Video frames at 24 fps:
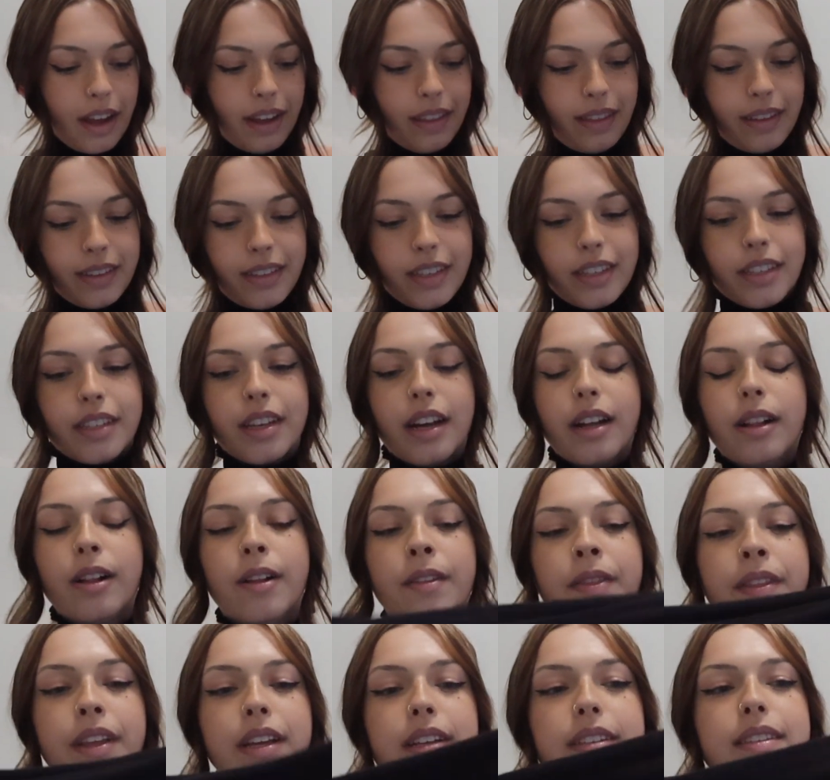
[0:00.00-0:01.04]
The detail
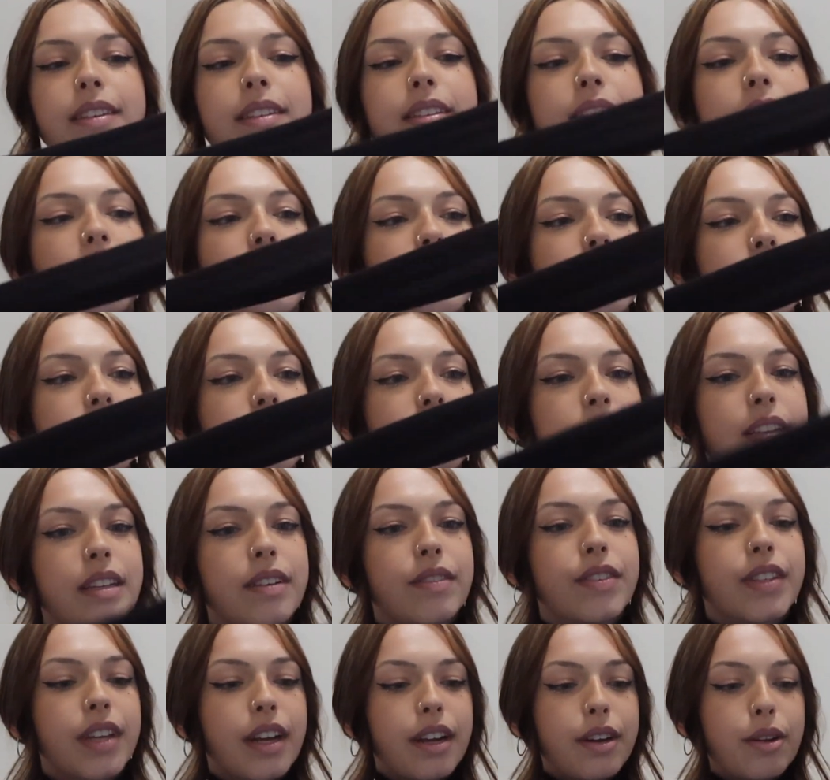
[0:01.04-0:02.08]
on this is that the
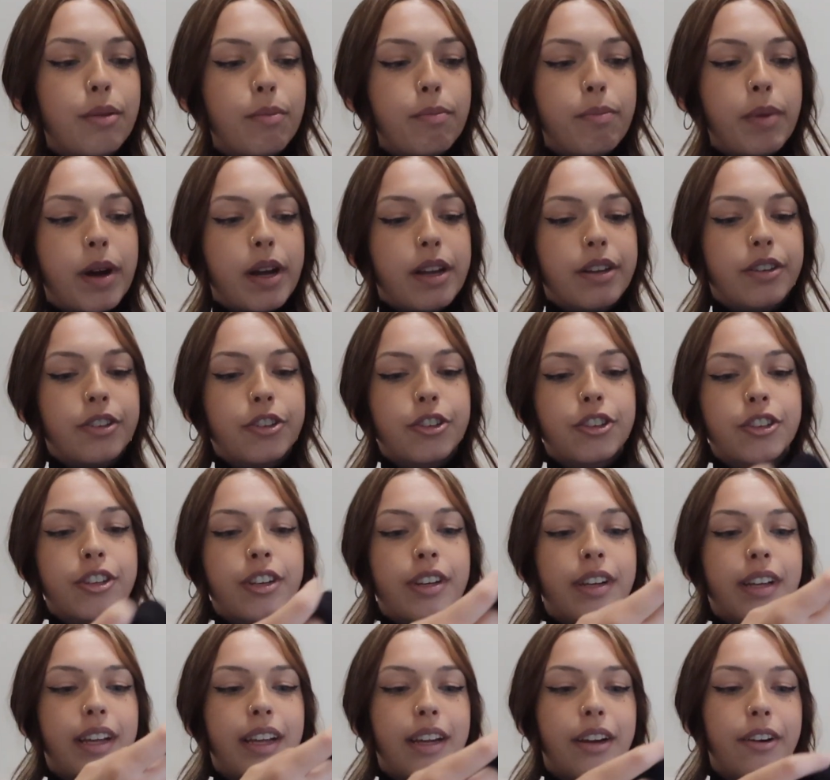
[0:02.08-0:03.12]
sleeves kind of bunch
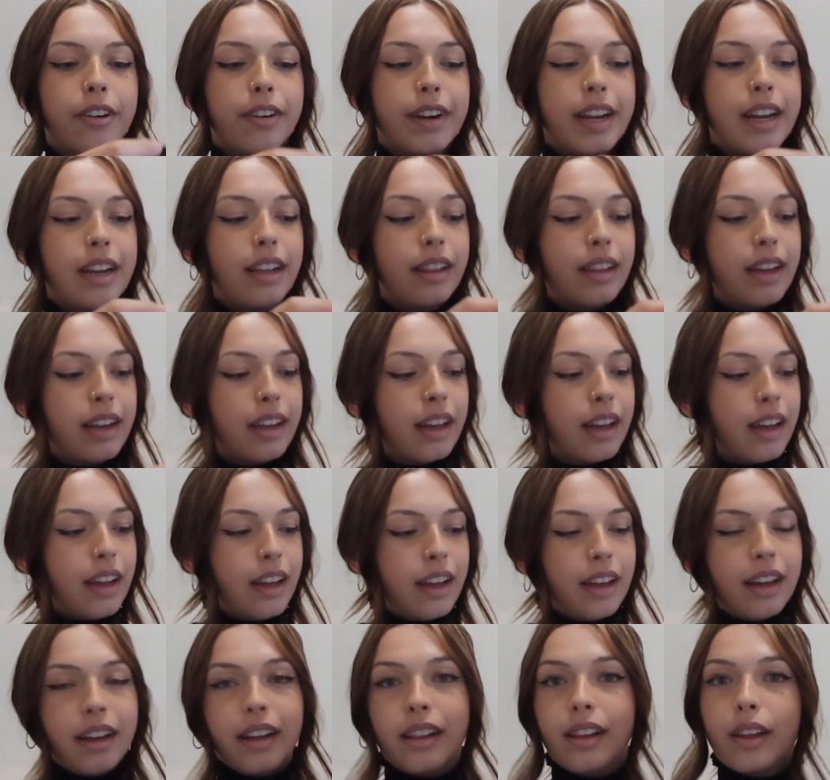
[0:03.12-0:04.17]
and create like
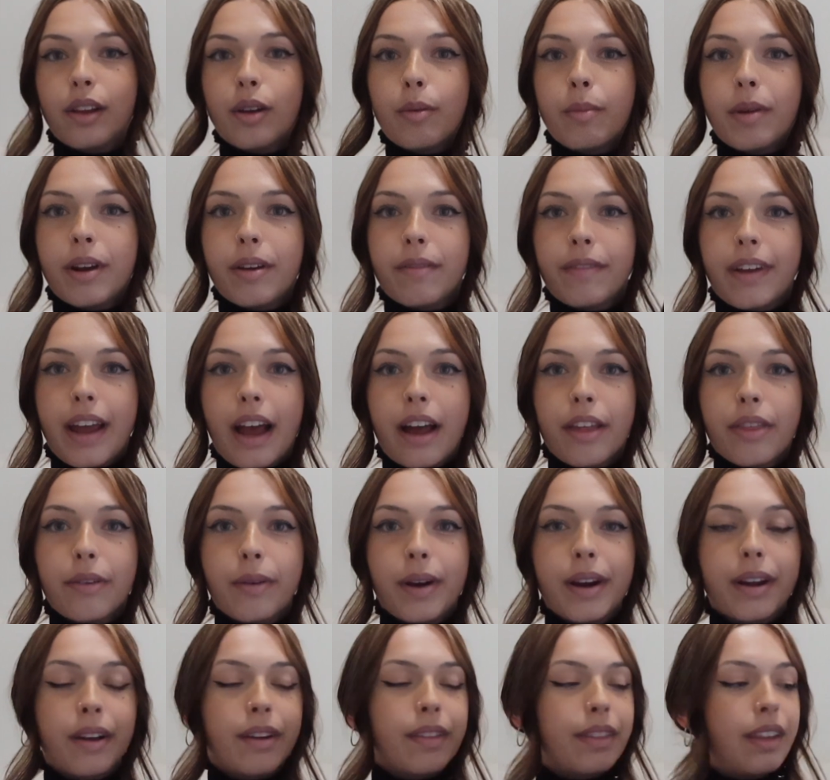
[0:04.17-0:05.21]
a little bit of
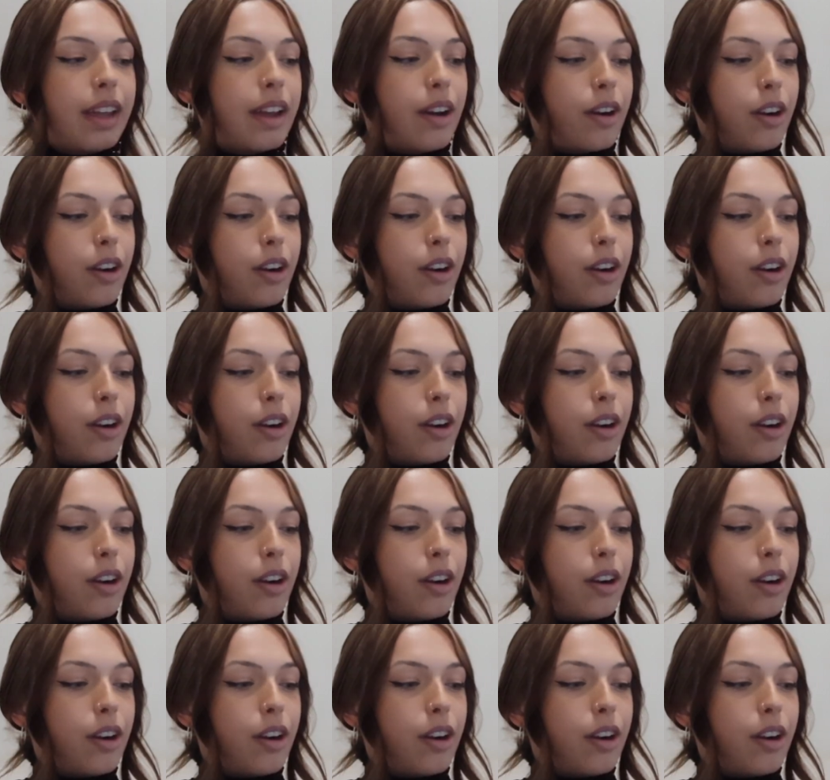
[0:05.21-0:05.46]
gathering on the